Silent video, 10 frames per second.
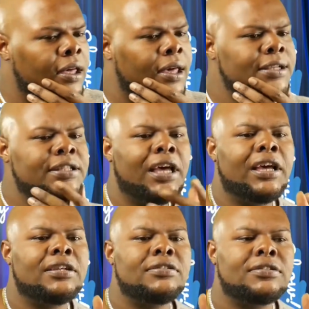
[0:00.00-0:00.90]
he
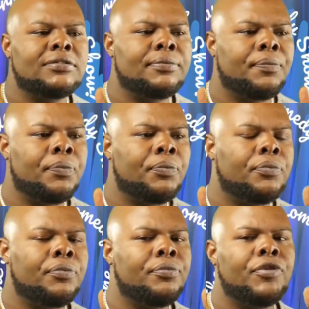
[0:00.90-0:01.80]
says,
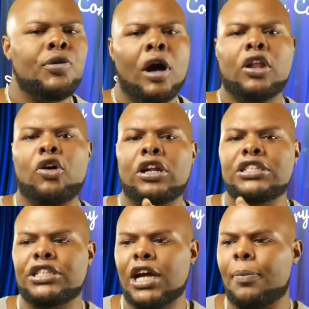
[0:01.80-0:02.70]
you all are going
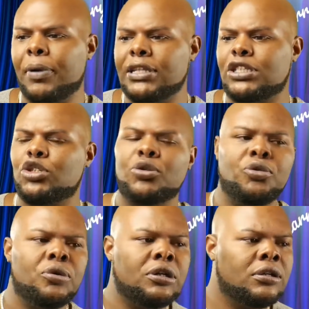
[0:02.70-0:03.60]
to jump
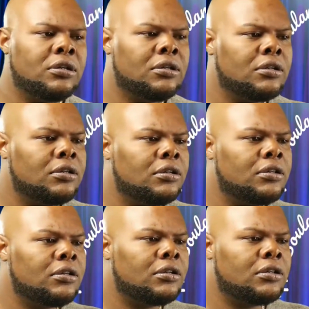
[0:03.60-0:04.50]
into
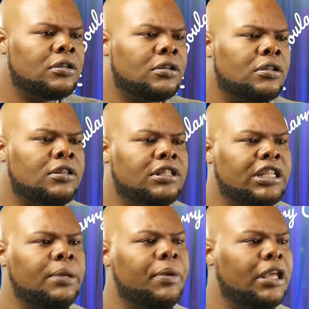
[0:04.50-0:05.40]
the
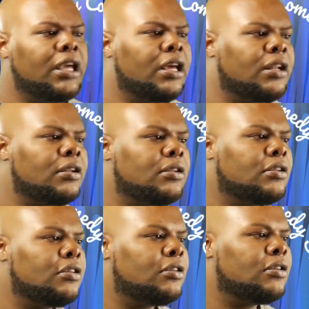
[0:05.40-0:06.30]
deep end
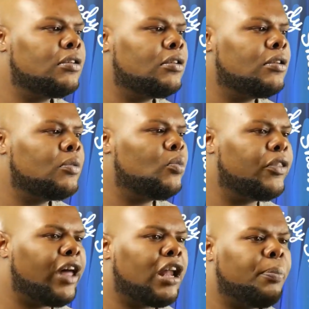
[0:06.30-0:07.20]

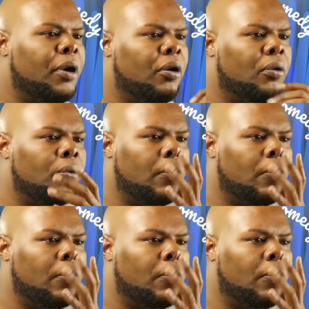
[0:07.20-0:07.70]
without a pole.